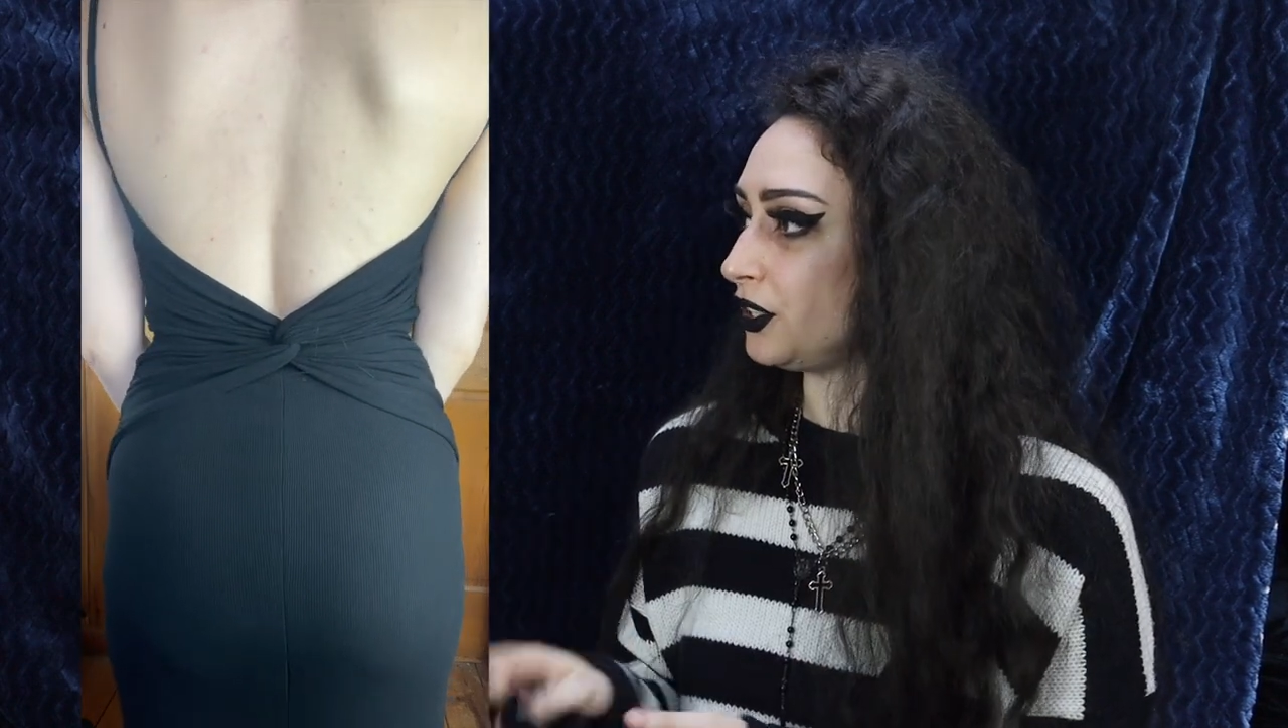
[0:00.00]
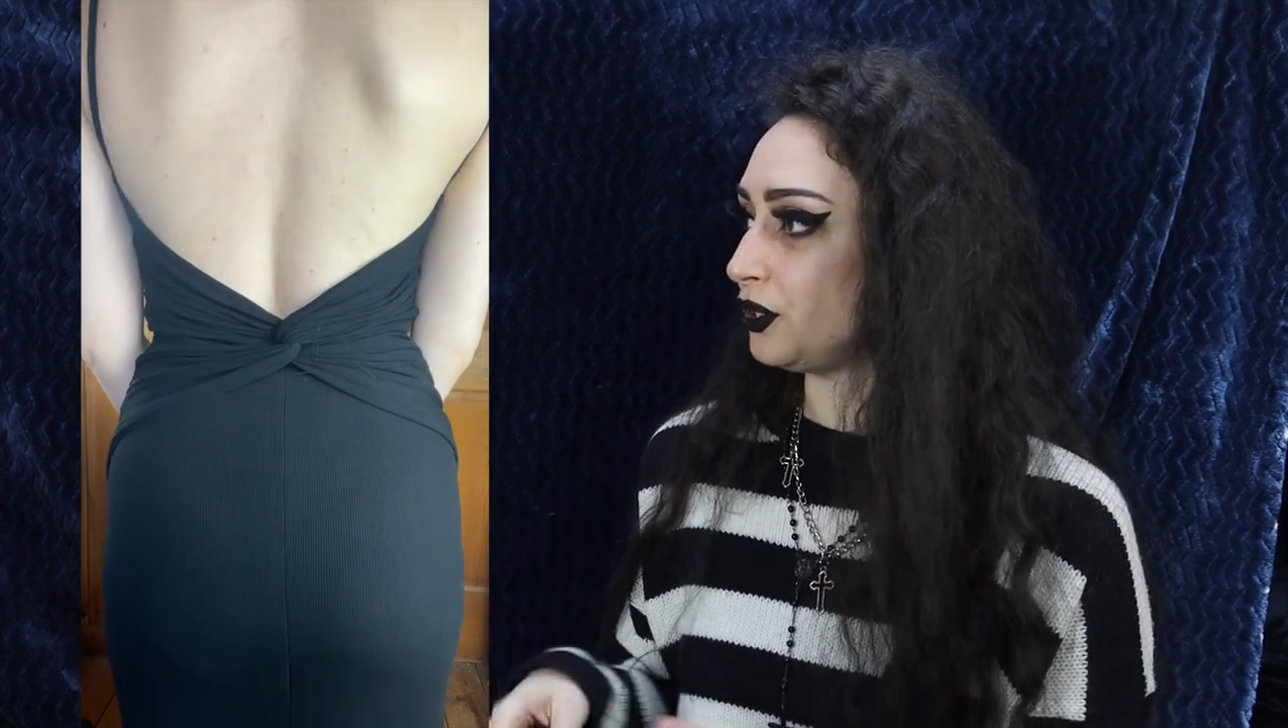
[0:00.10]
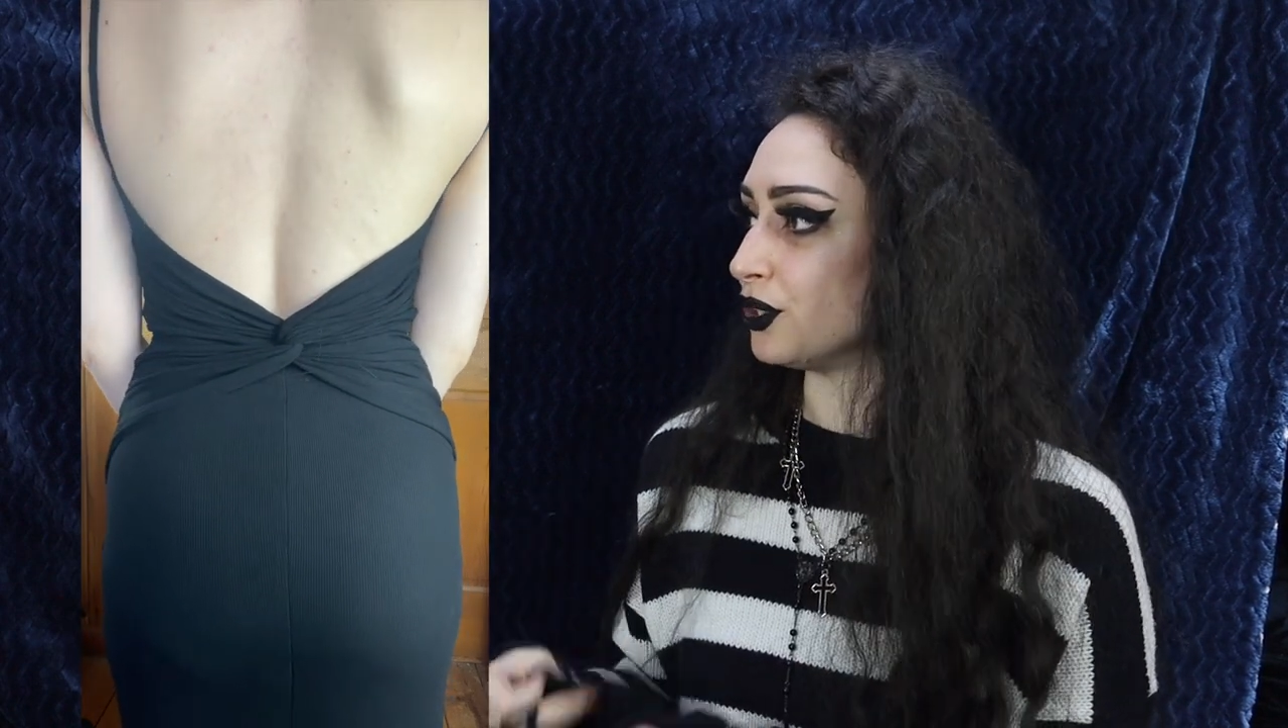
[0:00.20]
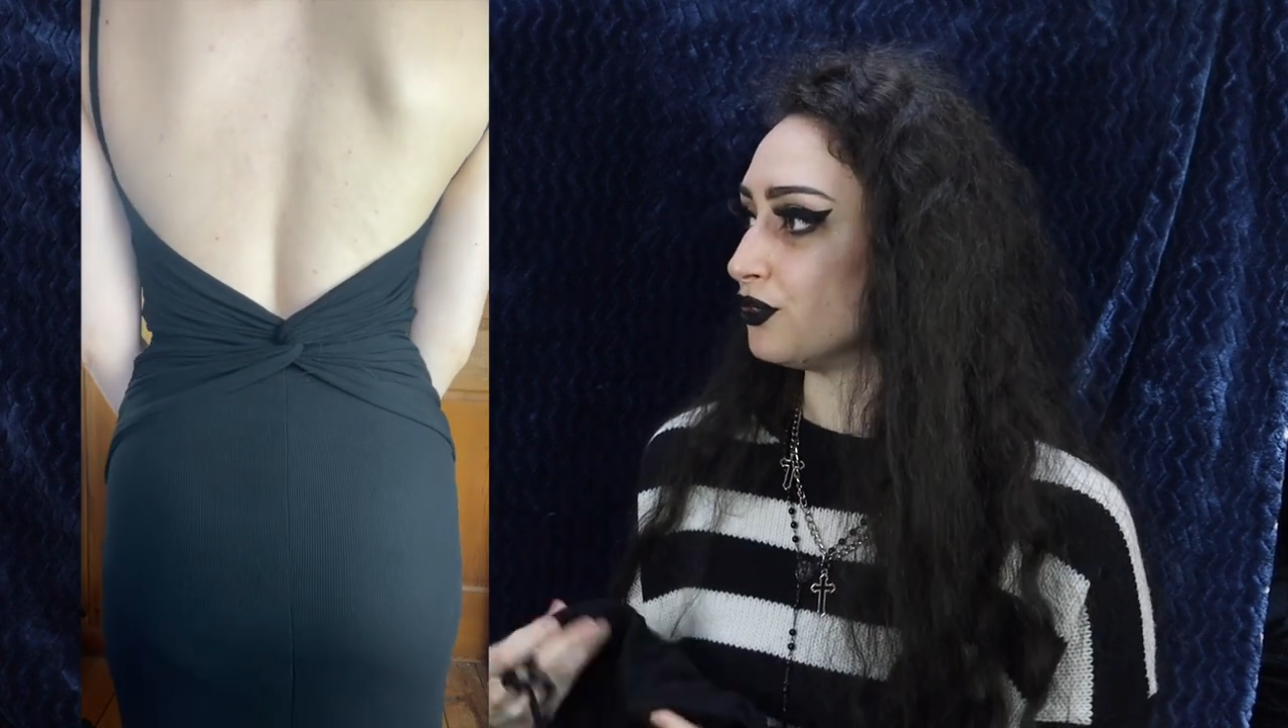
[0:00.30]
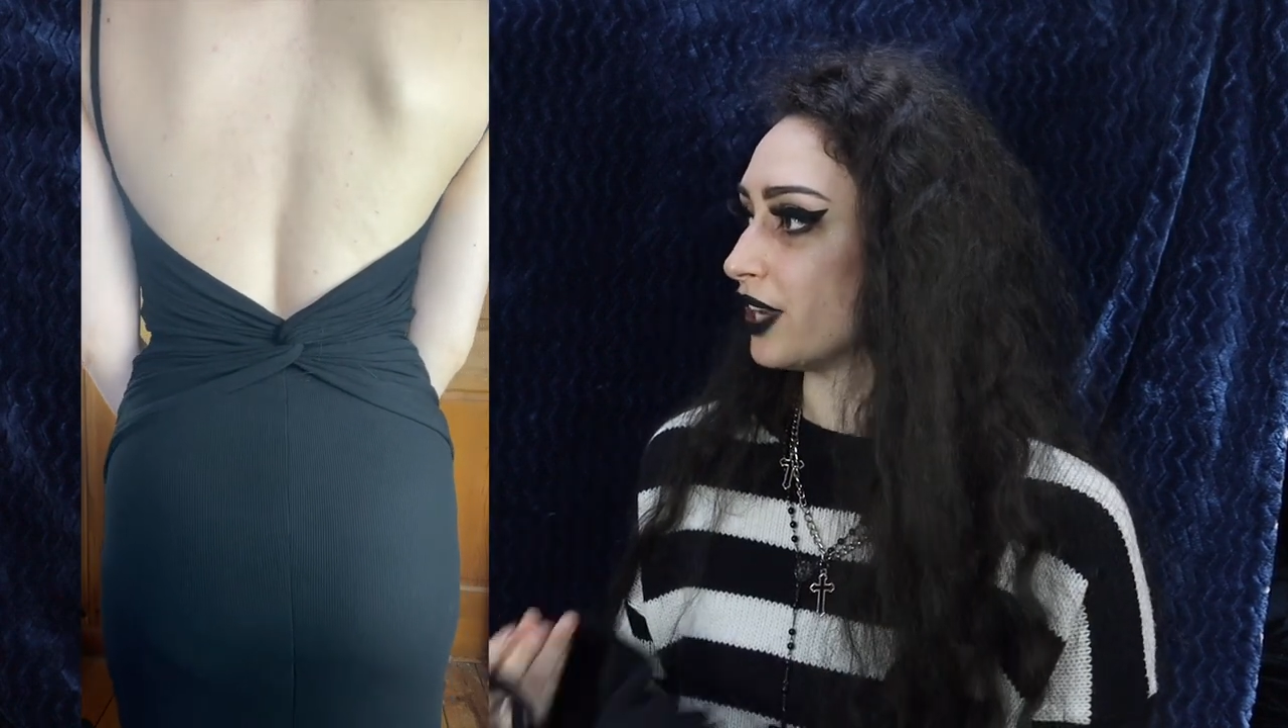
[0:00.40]
that
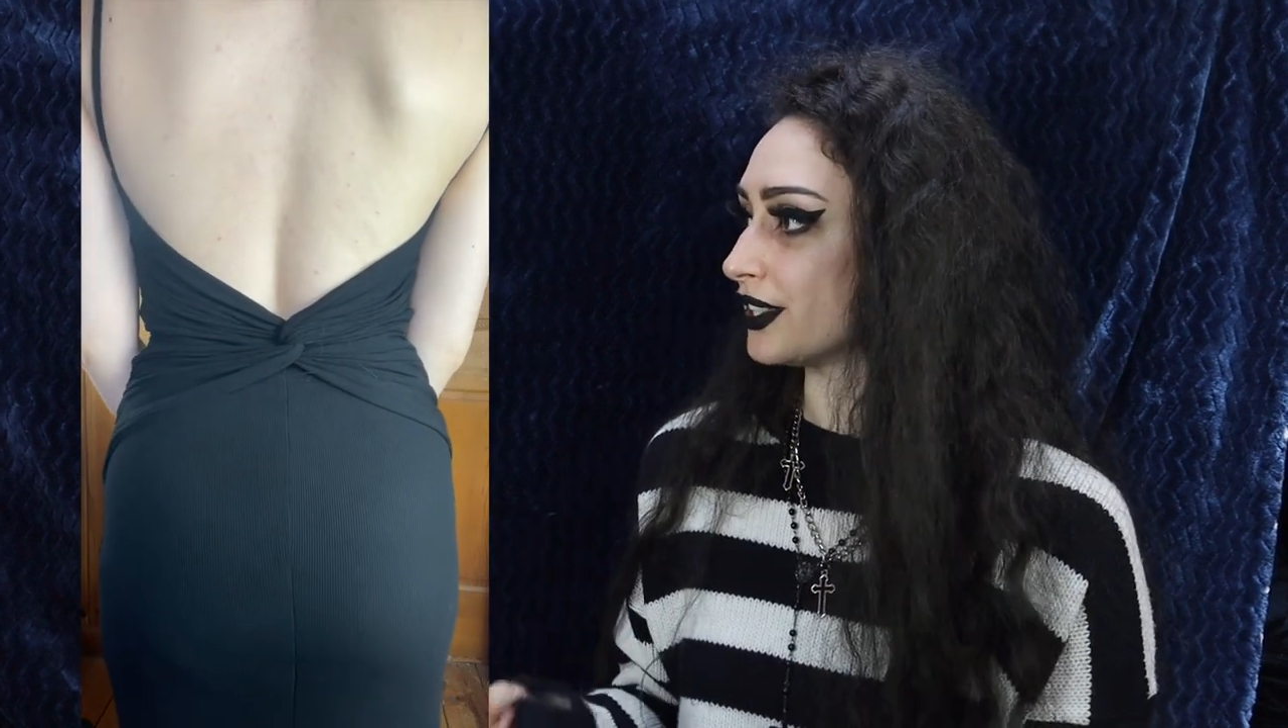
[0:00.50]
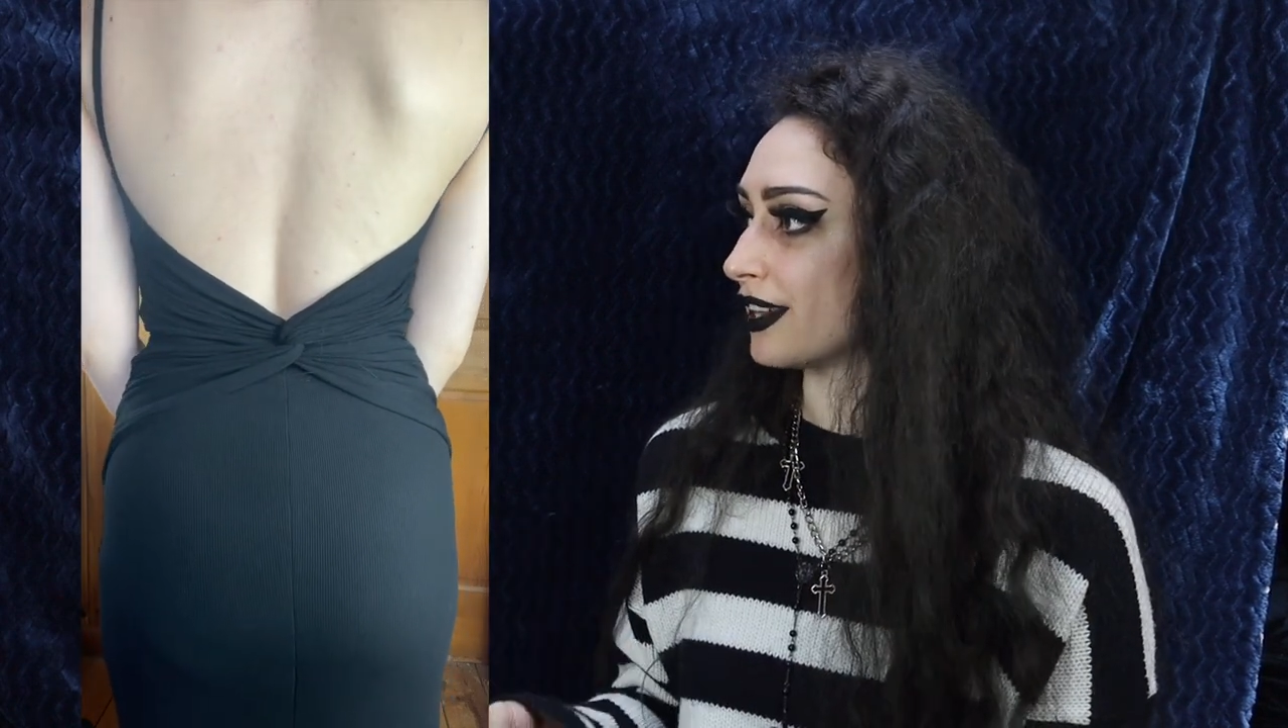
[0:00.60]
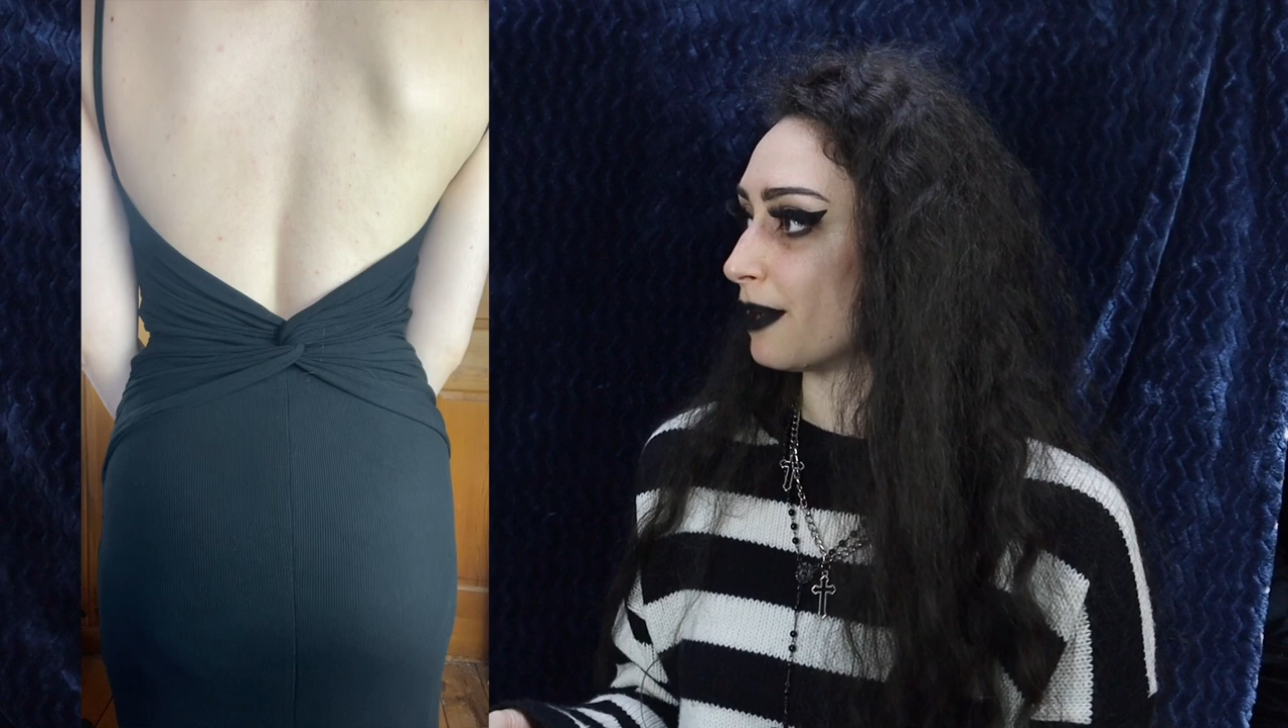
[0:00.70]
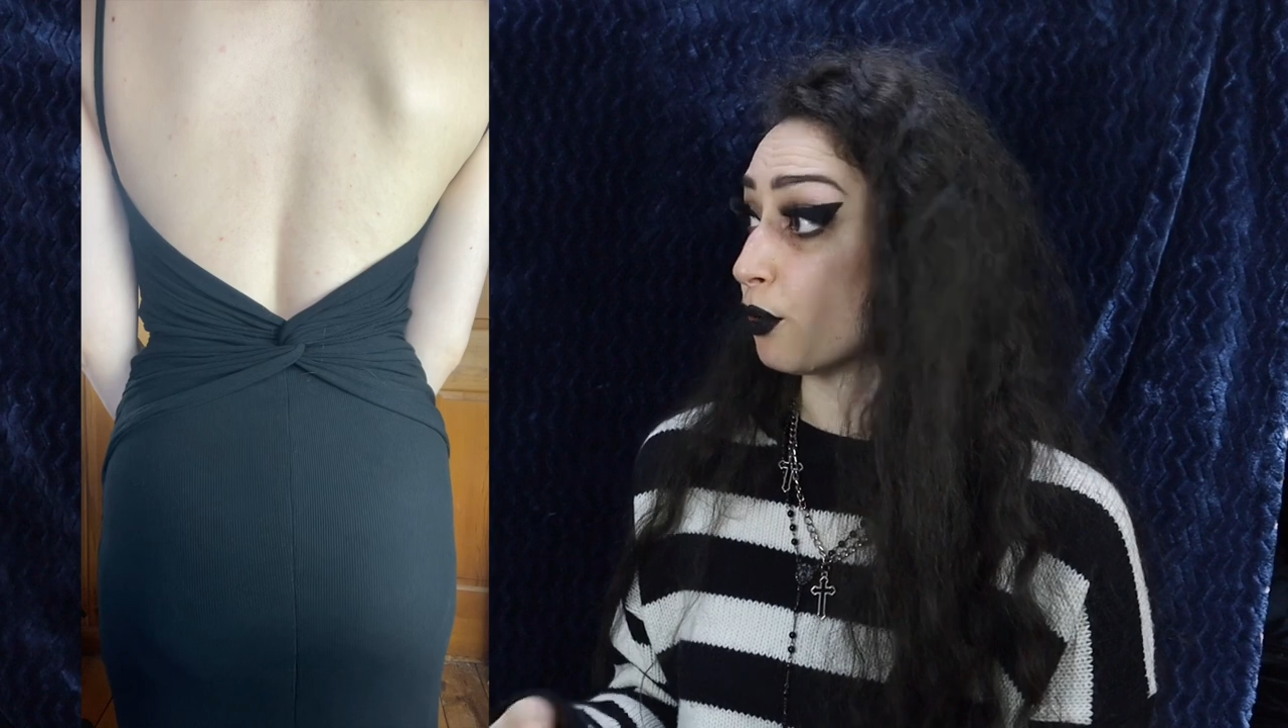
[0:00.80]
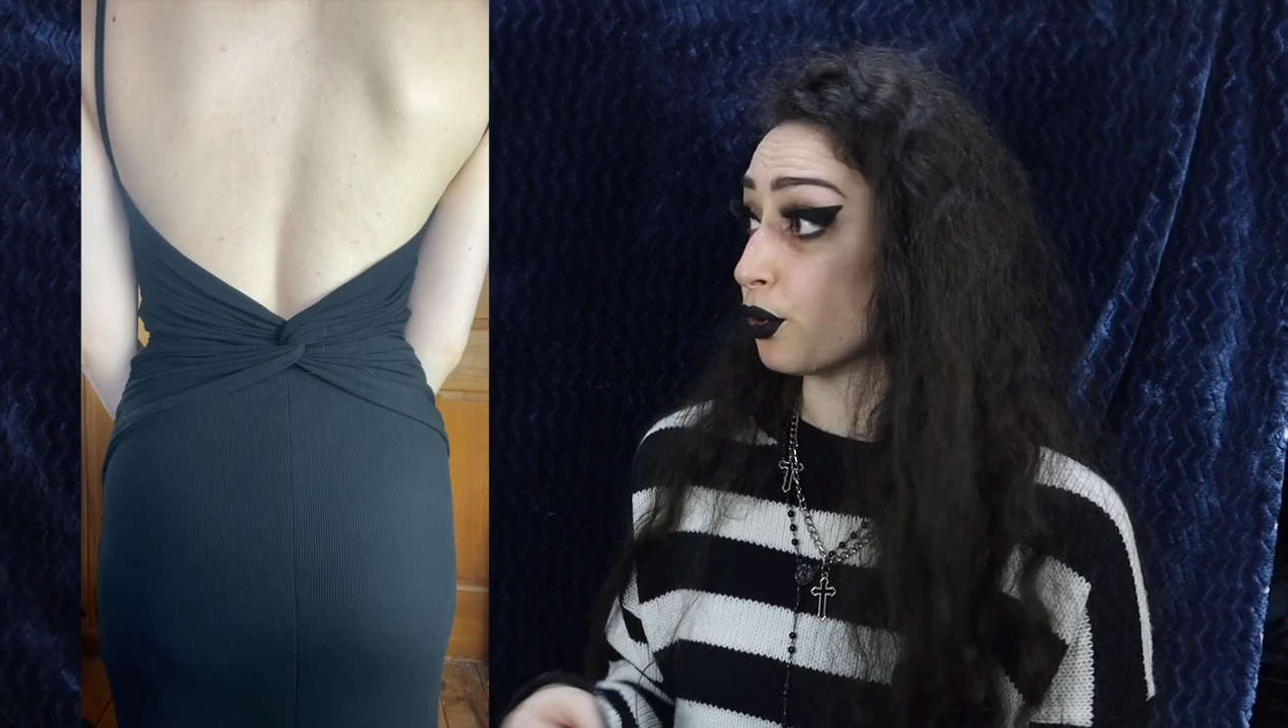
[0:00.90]
you can dress
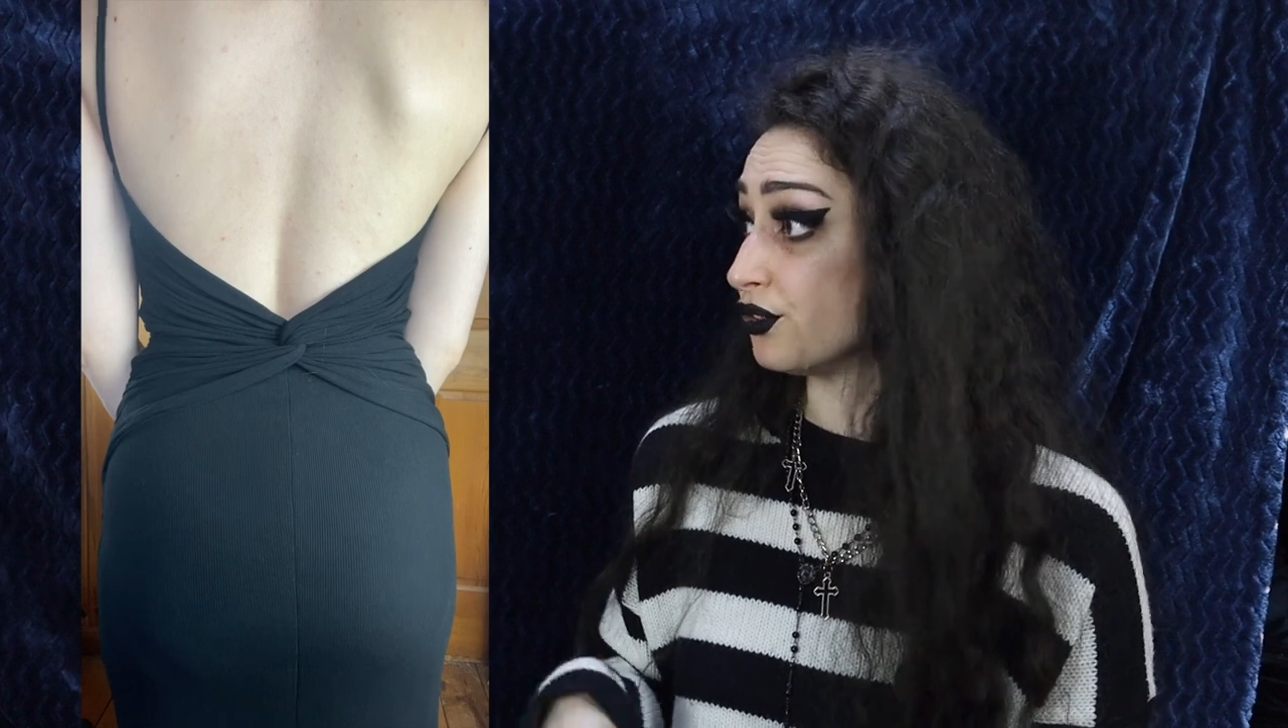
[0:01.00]
up or